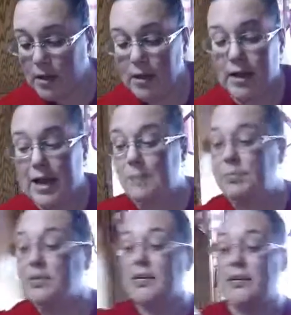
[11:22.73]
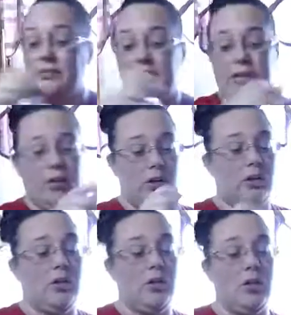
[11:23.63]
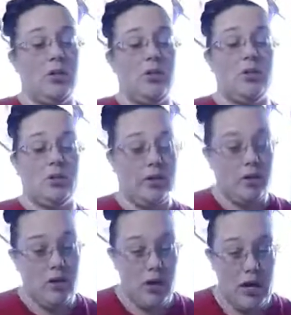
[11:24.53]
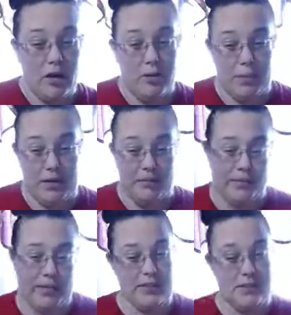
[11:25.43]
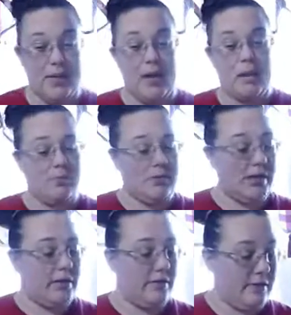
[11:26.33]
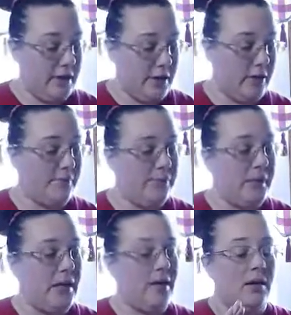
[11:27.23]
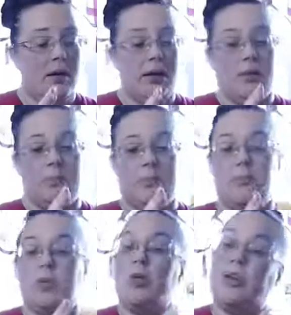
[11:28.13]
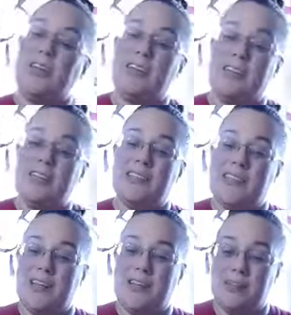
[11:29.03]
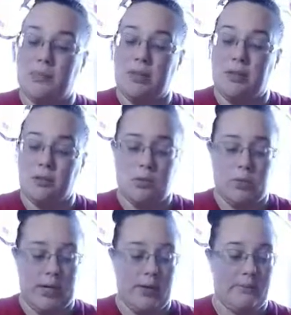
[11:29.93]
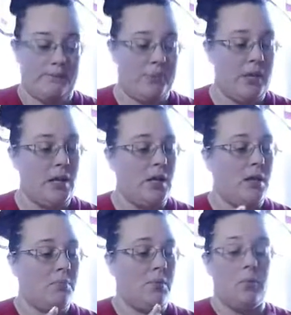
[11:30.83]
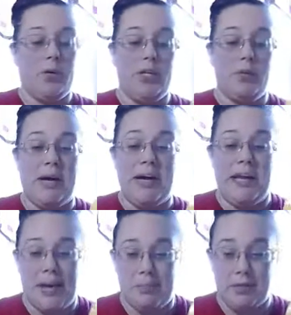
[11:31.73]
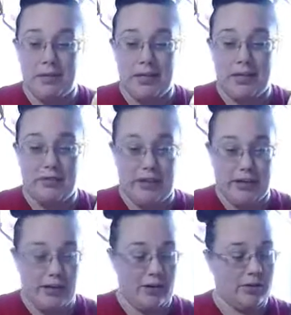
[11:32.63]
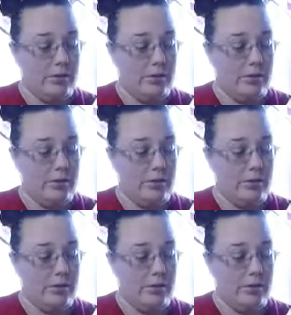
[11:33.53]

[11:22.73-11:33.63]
Apple cider vinegar. So there are health benefits to apple cider vinegar. Cooking does take some of those away. But when you buy apple cider vinegar,